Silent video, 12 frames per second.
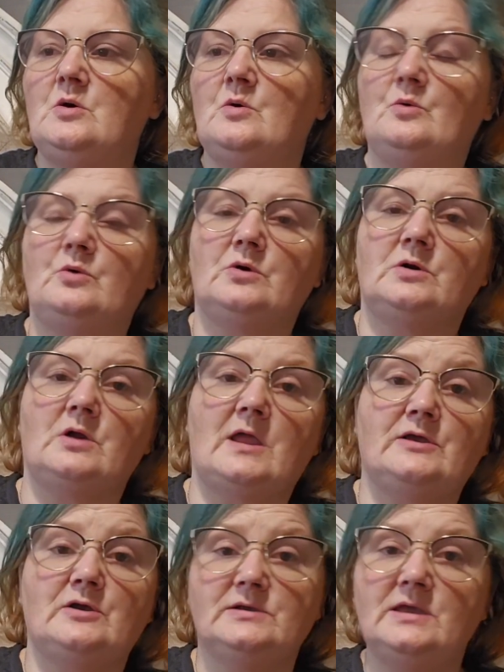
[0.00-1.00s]
or I
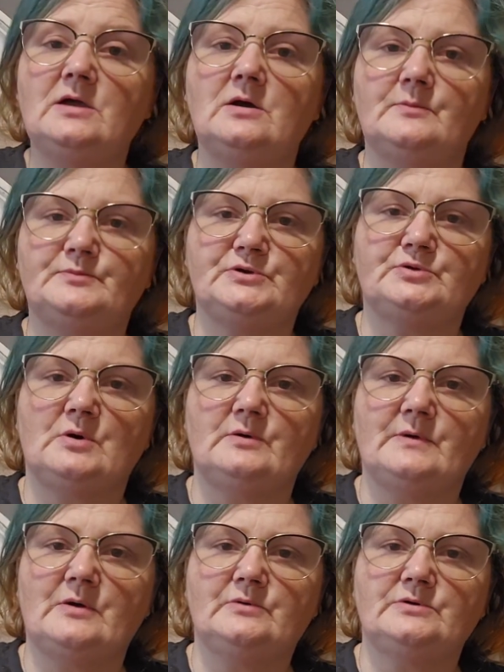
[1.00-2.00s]
could get up to 12
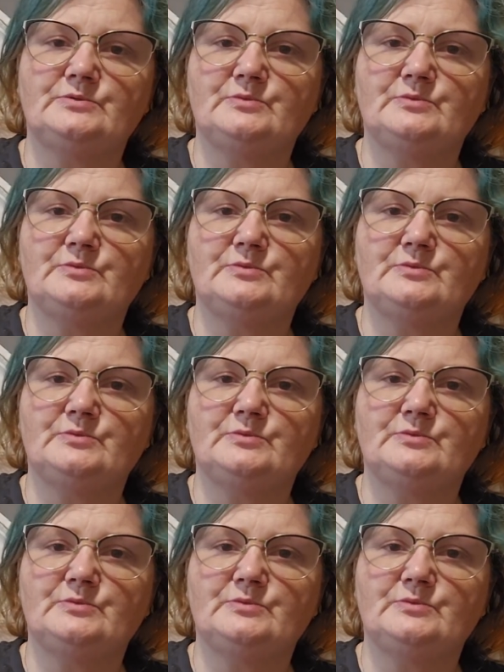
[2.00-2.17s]
hours